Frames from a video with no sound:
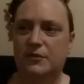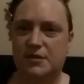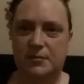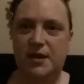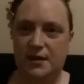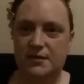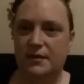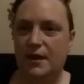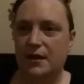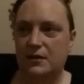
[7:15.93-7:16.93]
some kids in
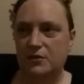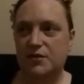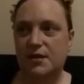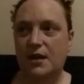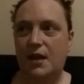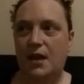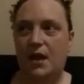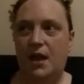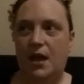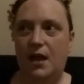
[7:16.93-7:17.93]
the house,
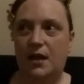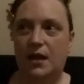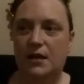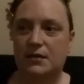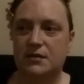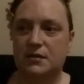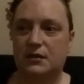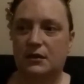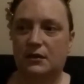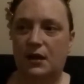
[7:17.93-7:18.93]
and
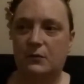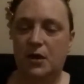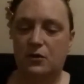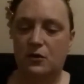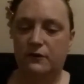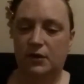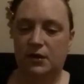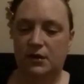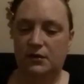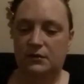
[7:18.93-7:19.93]
I
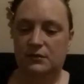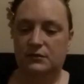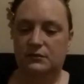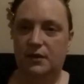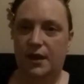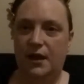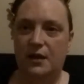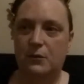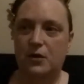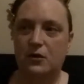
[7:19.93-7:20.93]

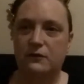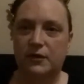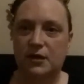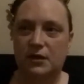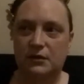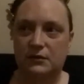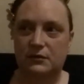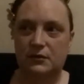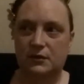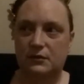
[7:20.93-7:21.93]
kind of went over
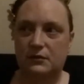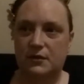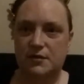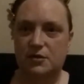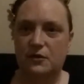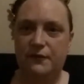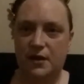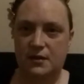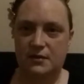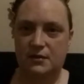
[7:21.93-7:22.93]
the
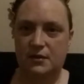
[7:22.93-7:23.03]
sofa,